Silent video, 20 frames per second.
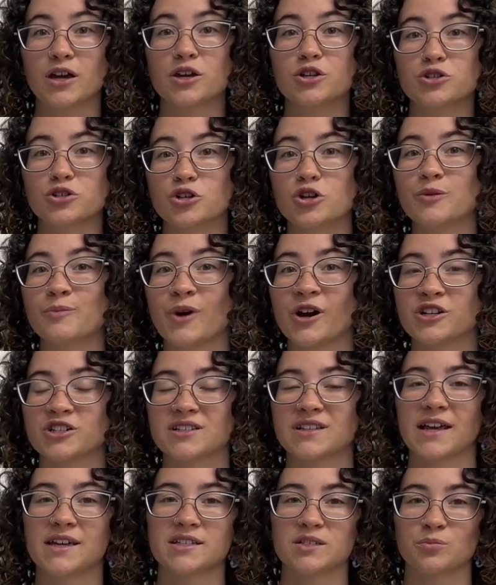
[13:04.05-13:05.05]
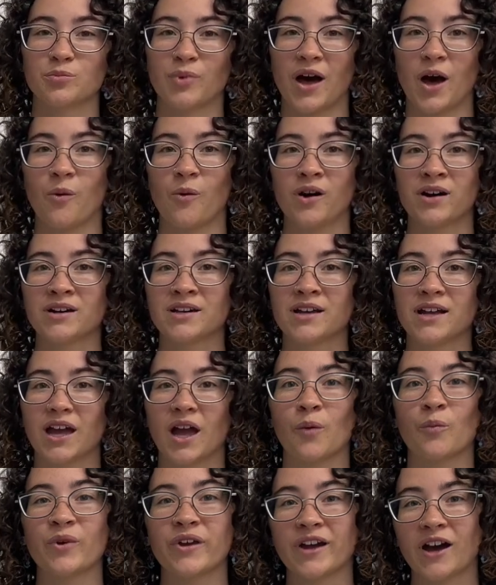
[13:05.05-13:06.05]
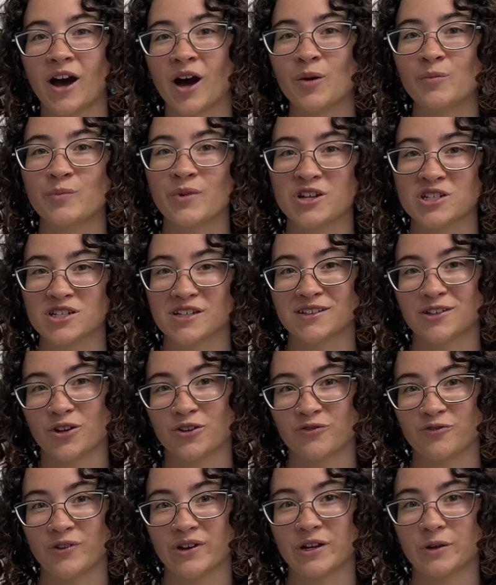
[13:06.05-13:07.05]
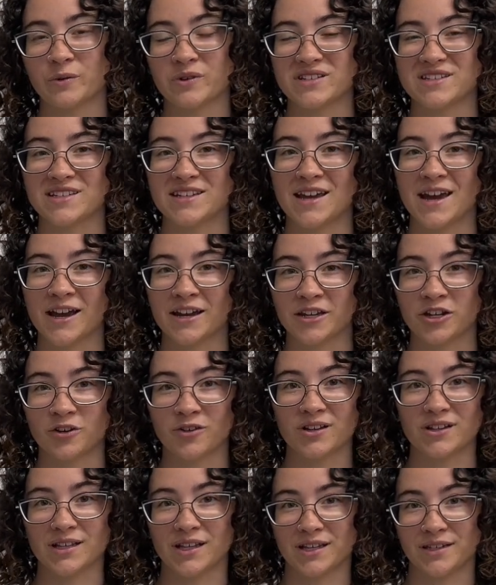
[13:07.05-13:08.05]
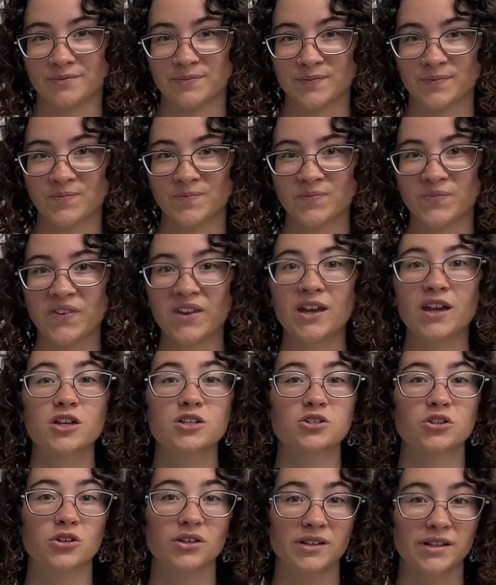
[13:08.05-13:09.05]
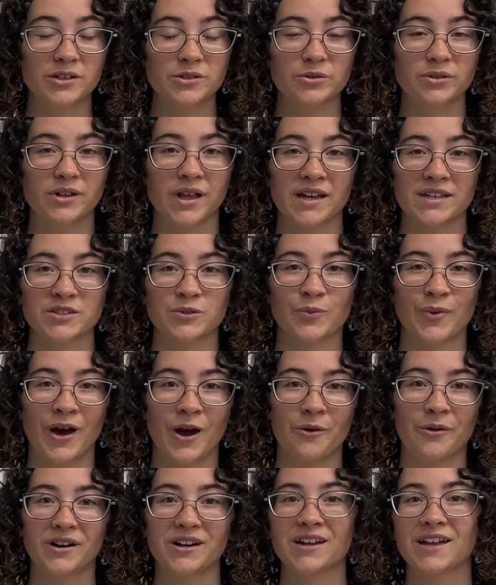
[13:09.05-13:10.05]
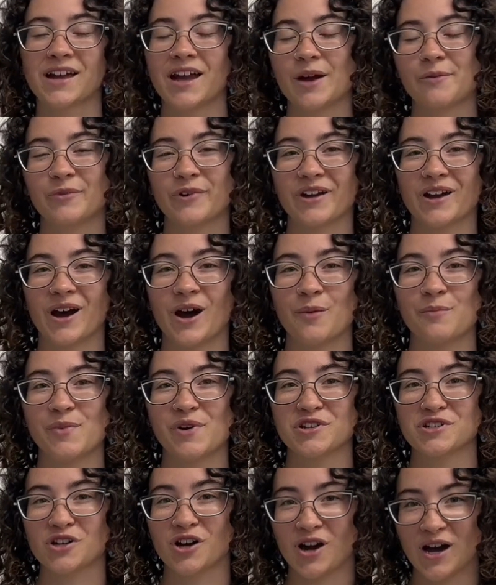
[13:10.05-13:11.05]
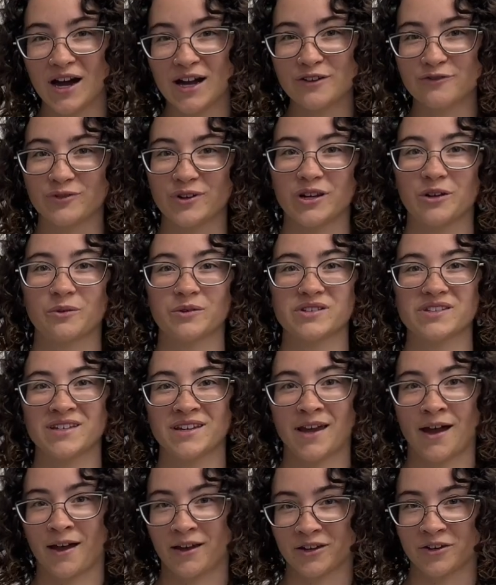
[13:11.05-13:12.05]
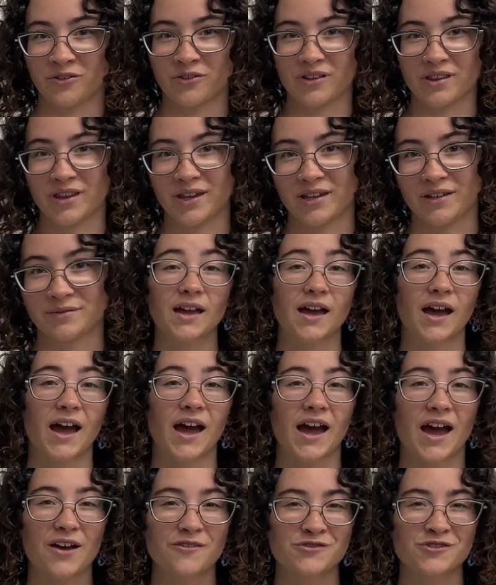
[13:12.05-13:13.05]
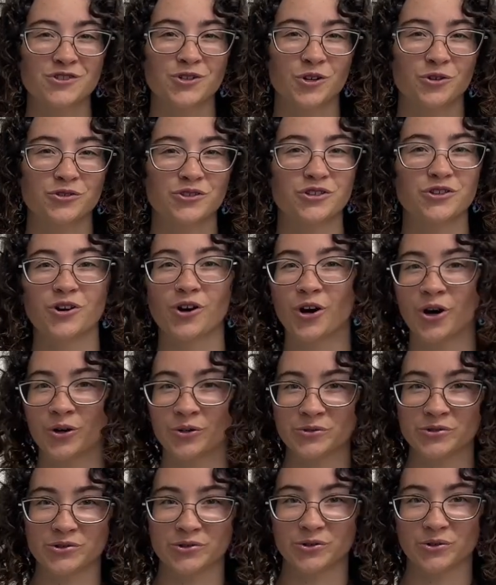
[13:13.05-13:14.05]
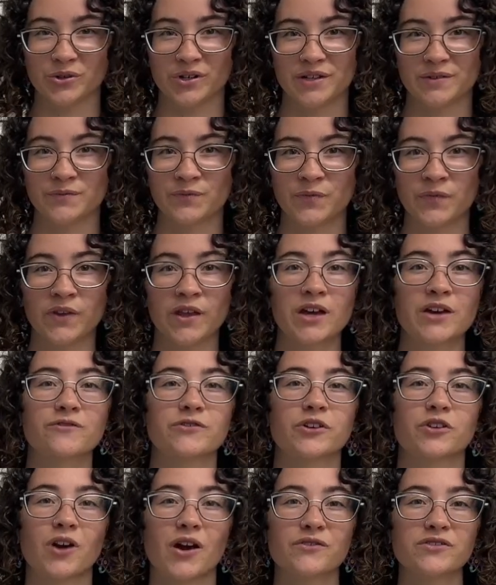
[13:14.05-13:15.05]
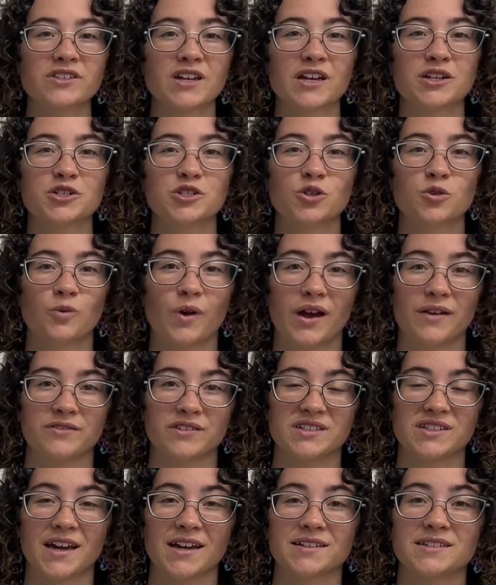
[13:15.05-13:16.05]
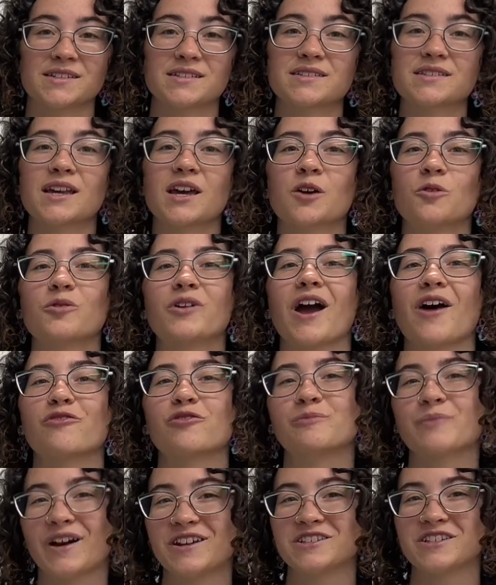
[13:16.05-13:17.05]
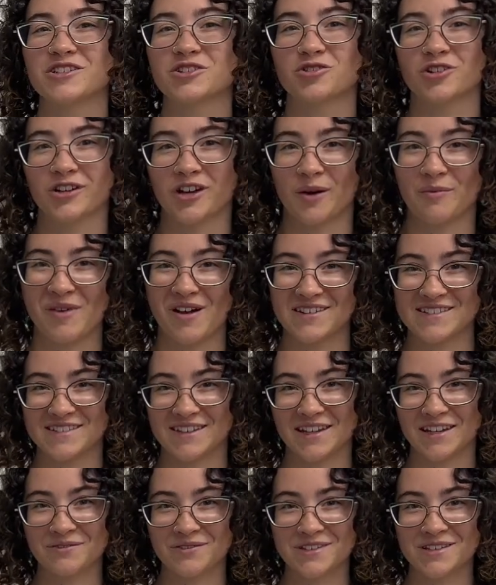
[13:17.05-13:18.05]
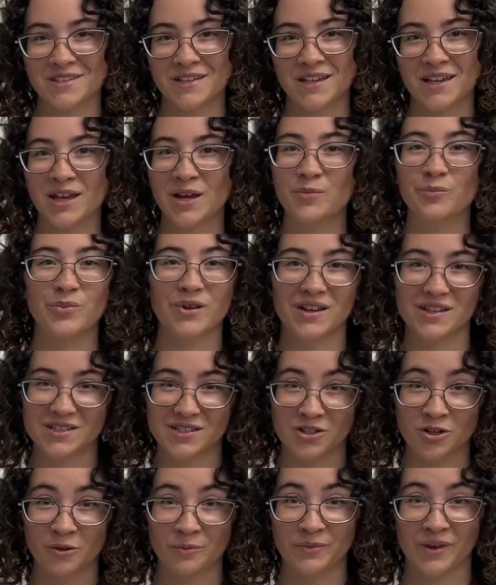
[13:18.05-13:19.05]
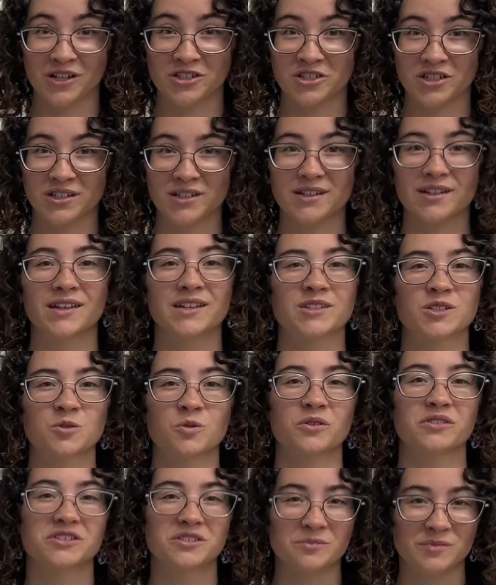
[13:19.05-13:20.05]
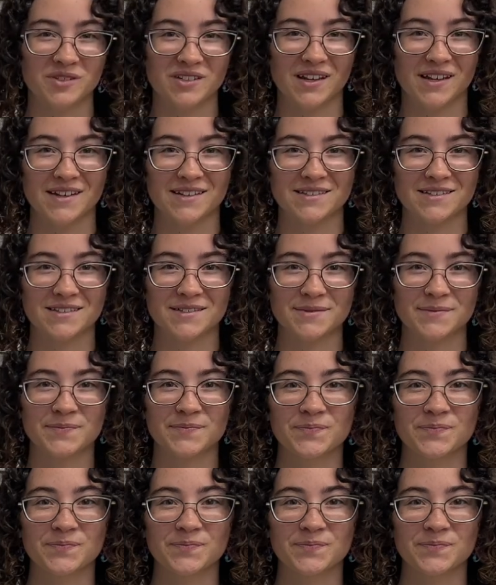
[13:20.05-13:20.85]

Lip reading: Too much laser power and we can't measure low frequency accurately. Too little laser power and we can't measure high frequency accurately. I haven't told you the whole story. For gravitational wave detectors, we have a magic trick up our sleeves. But it's not magic, it's quantum science.